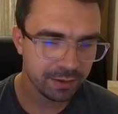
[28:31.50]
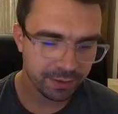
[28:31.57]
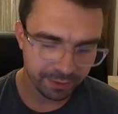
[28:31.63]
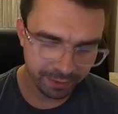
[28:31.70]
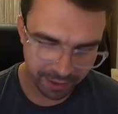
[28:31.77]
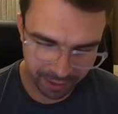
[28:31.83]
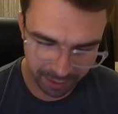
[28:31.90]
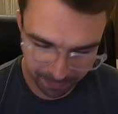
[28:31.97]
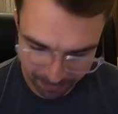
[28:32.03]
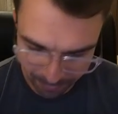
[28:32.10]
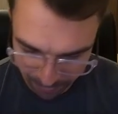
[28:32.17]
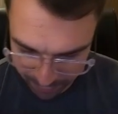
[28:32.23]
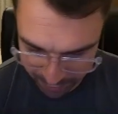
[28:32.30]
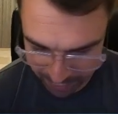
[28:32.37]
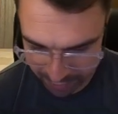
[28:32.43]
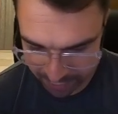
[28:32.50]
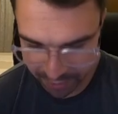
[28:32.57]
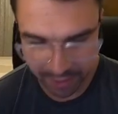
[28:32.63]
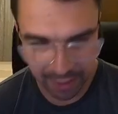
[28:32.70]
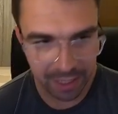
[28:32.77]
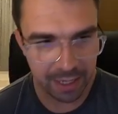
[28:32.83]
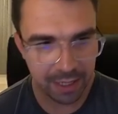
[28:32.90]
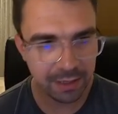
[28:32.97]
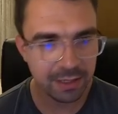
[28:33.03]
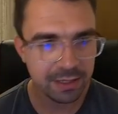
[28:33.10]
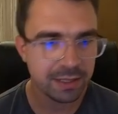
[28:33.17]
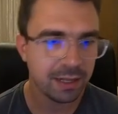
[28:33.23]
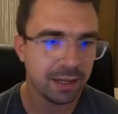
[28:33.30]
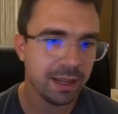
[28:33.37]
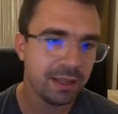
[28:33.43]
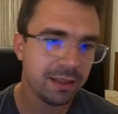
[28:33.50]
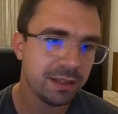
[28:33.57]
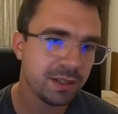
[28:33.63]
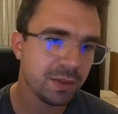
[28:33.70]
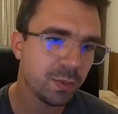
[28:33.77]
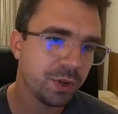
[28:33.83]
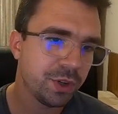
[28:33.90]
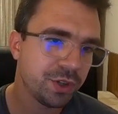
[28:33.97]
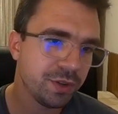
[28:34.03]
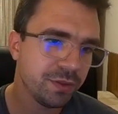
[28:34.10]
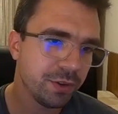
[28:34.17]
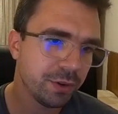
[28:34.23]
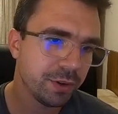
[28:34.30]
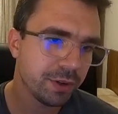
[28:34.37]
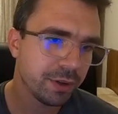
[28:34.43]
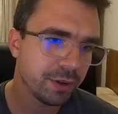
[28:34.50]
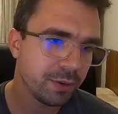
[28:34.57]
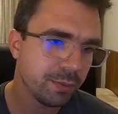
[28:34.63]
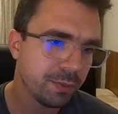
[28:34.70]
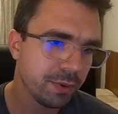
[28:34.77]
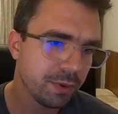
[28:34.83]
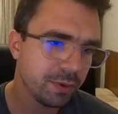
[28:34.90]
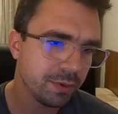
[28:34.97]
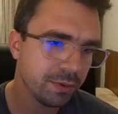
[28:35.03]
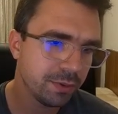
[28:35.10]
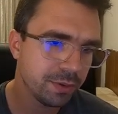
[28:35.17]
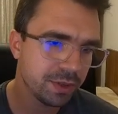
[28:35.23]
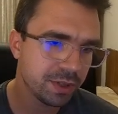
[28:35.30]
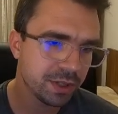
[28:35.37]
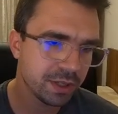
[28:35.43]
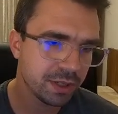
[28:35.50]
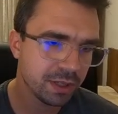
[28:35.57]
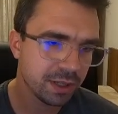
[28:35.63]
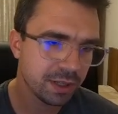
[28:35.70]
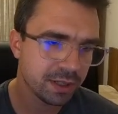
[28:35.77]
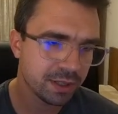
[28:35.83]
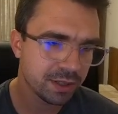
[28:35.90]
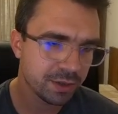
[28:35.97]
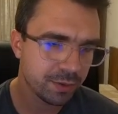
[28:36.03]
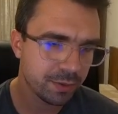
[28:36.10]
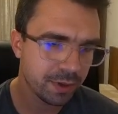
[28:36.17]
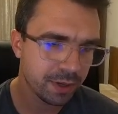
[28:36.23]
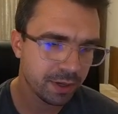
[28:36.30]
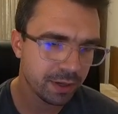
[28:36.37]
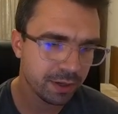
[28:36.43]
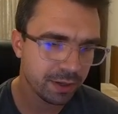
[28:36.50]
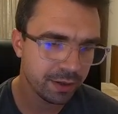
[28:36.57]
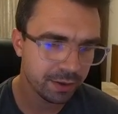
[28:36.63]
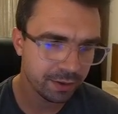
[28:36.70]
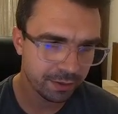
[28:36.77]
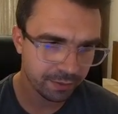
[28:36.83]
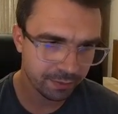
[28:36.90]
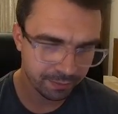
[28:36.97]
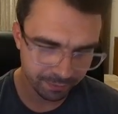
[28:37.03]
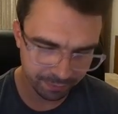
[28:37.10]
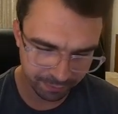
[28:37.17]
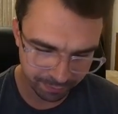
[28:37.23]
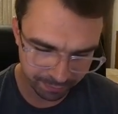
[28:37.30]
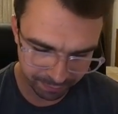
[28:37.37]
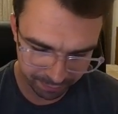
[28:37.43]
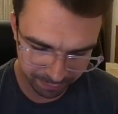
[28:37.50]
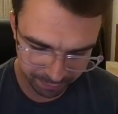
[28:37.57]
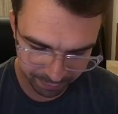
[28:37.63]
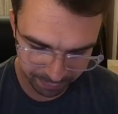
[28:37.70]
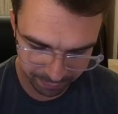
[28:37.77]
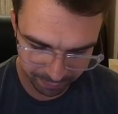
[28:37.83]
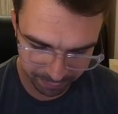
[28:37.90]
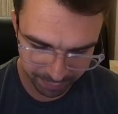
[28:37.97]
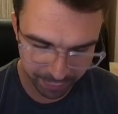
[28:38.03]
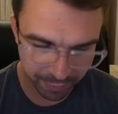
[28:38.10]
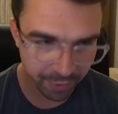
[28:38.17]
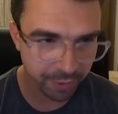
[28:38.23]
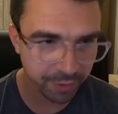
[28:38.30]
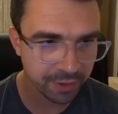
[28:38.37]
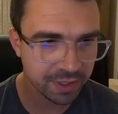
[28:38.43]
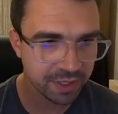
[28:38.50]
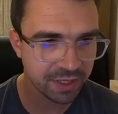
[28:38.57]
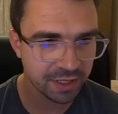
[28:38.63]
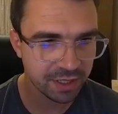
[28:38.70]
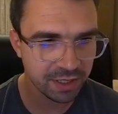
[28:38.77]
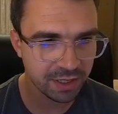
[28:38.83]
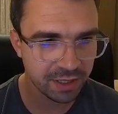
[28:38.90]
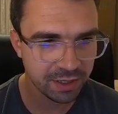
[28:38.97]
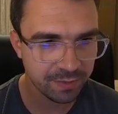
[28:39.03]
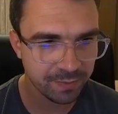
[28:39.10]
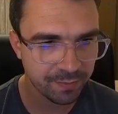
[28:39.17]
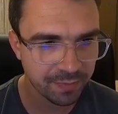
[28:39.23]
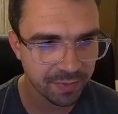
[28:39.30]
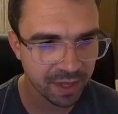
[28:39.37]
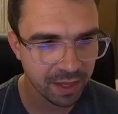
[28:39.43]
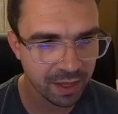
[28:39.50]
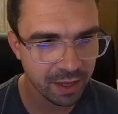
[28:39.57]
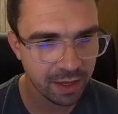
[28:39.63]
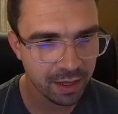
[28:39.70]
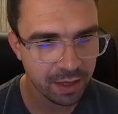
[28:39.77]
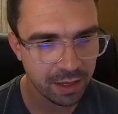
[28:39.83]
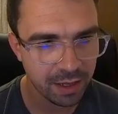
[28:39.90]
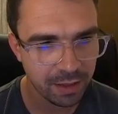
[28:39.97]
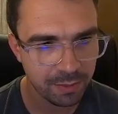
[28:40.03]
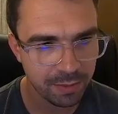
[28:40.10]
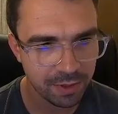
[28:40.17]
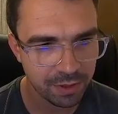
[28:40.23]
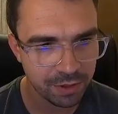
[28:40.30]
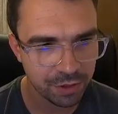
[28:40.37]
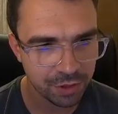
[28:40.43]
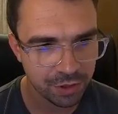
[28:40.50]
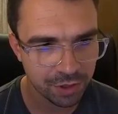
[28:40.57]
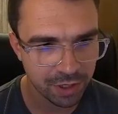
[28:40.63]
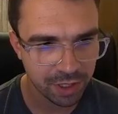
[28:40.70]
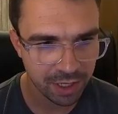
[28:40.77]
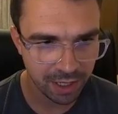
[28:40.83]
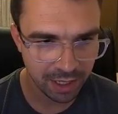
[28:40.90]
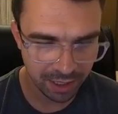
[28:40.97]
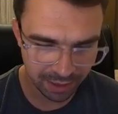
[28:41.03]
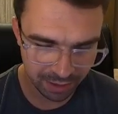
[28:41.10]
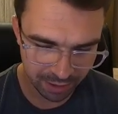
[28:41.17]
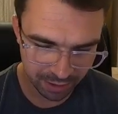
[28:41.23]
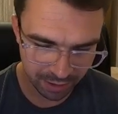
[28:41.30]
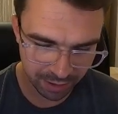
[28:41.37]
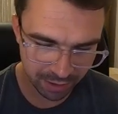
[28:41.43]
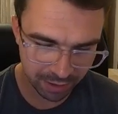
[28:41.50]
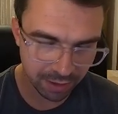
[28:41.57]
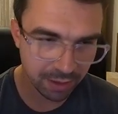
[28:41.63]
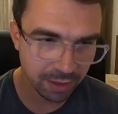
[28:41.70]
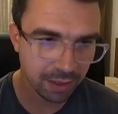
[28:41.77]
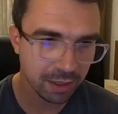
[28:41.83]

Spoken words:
3.8 is the latest version of Docker Compose. Let's run proxy image caddy